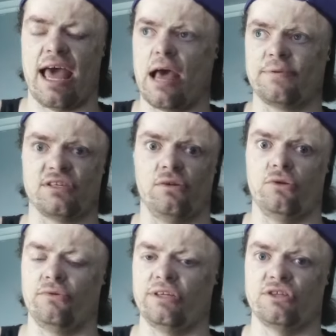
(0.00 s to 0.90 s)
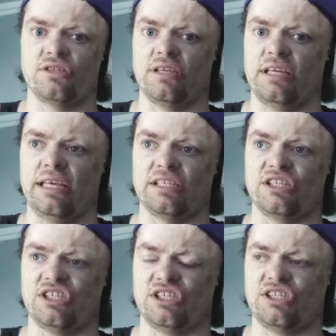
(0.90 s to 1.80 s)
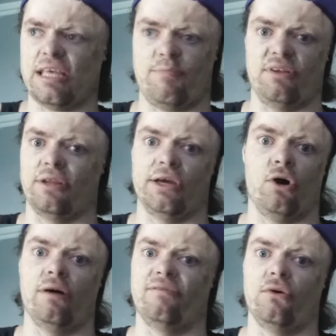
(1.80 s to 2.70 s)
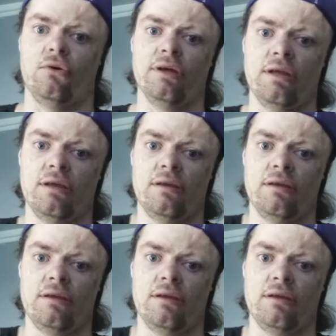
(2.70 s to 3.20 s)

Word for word: absolutely just insipidly awful.